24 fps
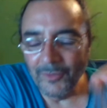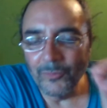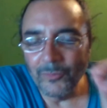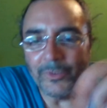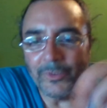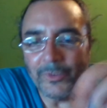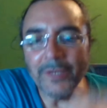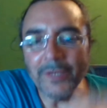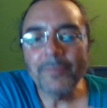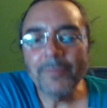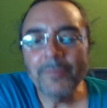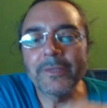
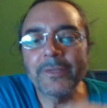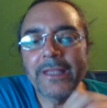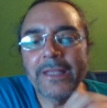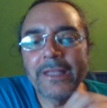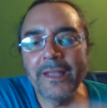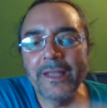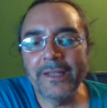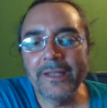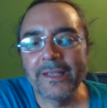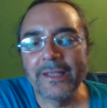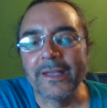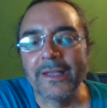what I'm
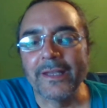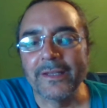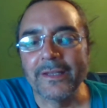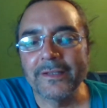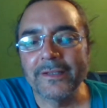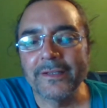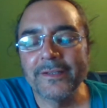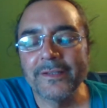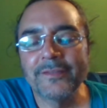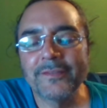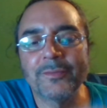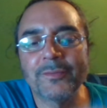getting at
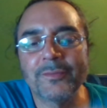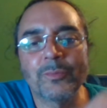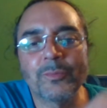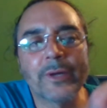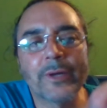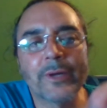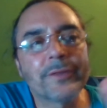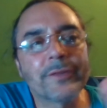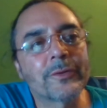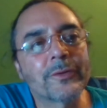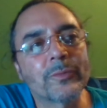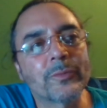is
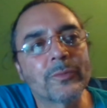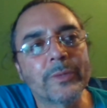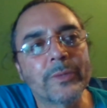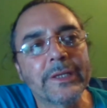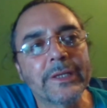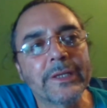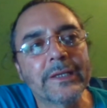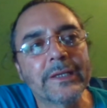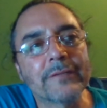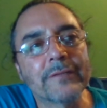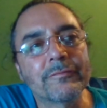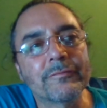whether
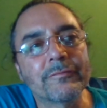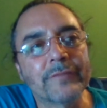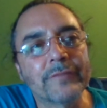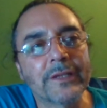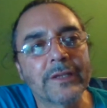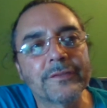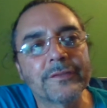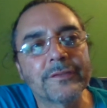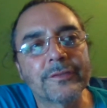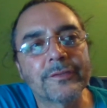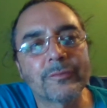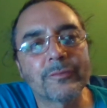we
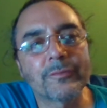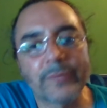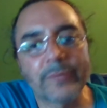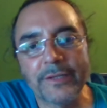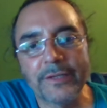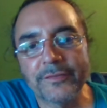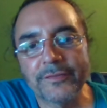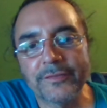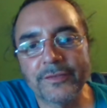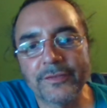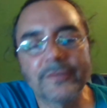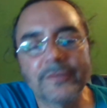invent
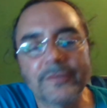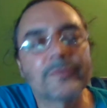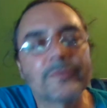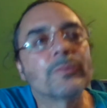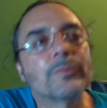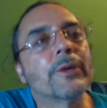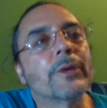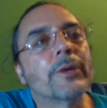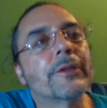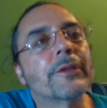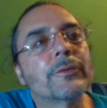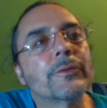races,
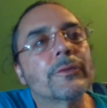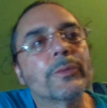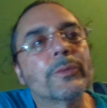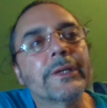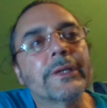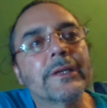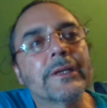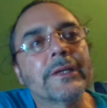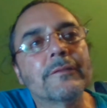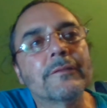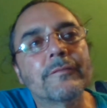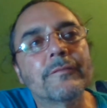whether we
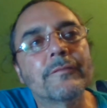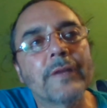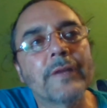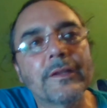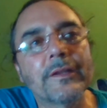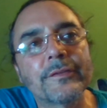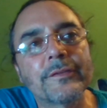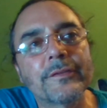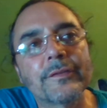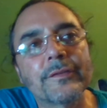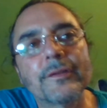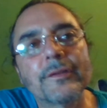
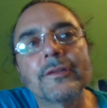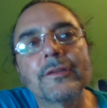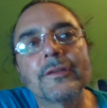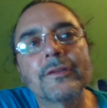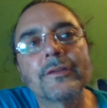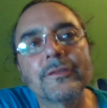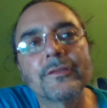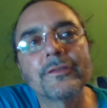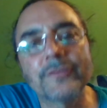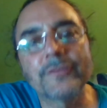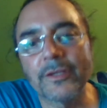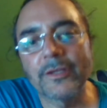invent
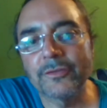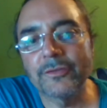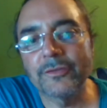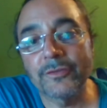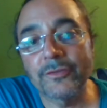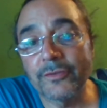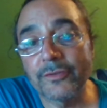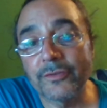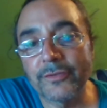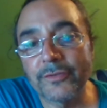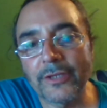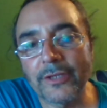
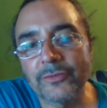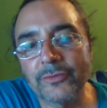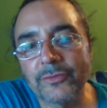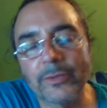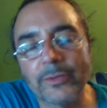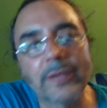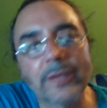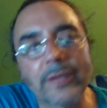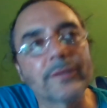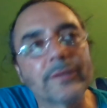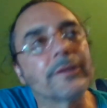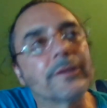gender
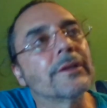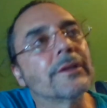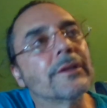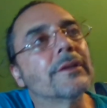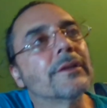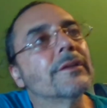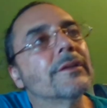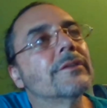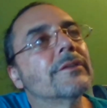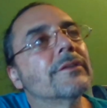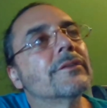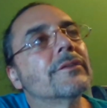
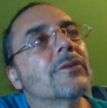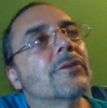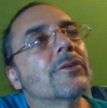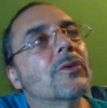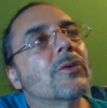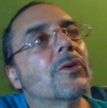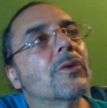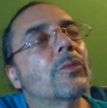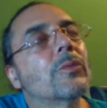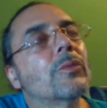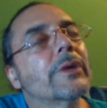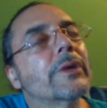sexualities,
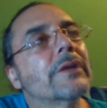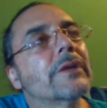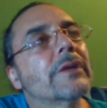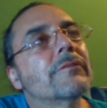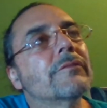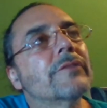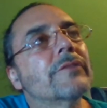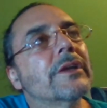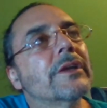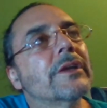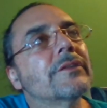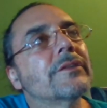or we
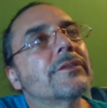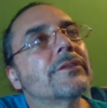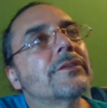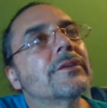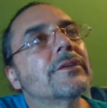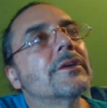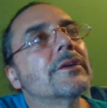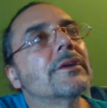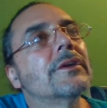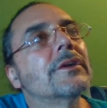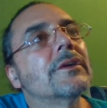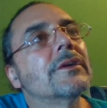invent
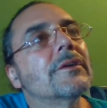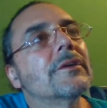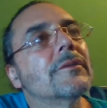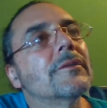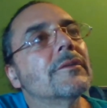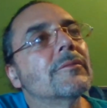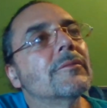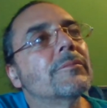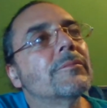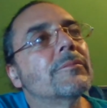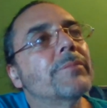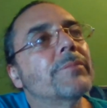
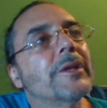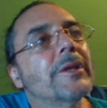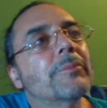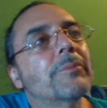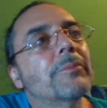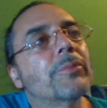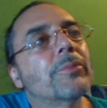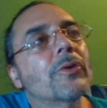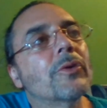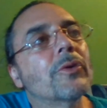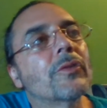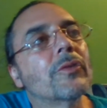
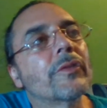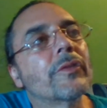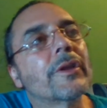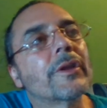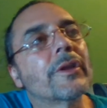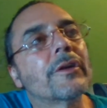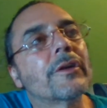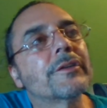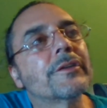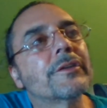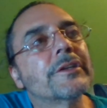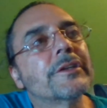people that
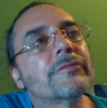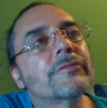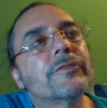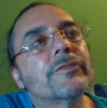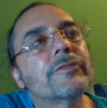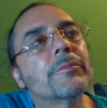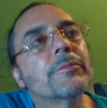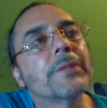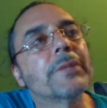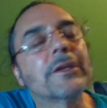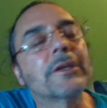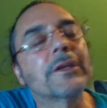are
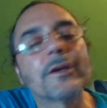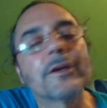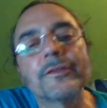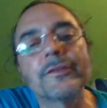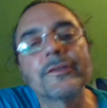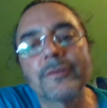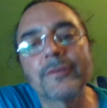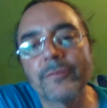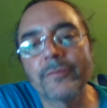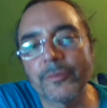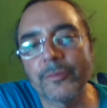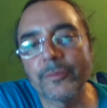different because
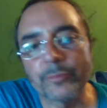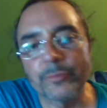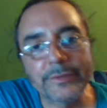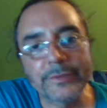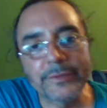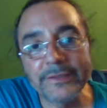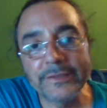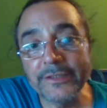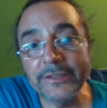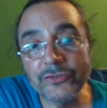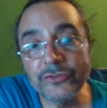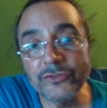of the
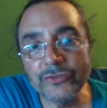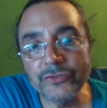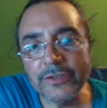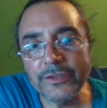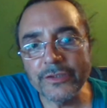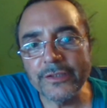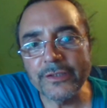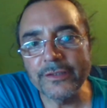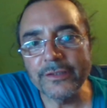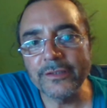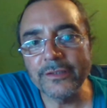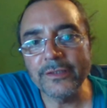
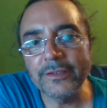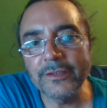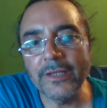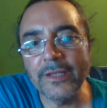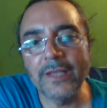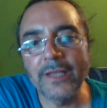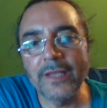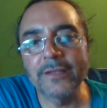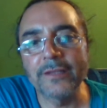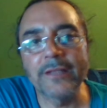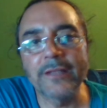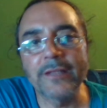religion
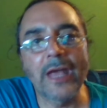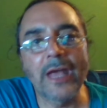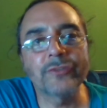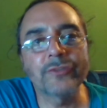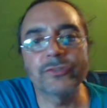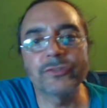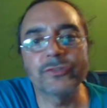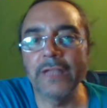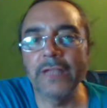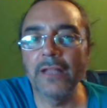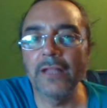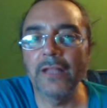and
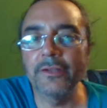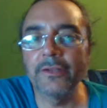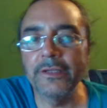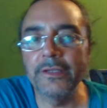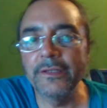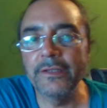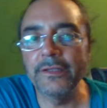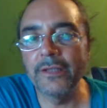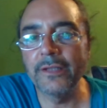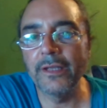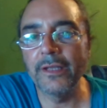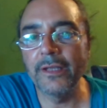
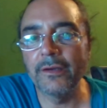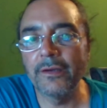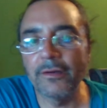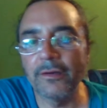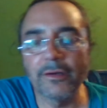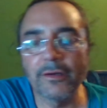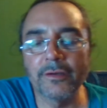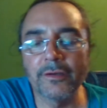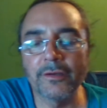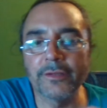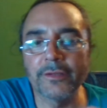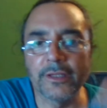nationality they are,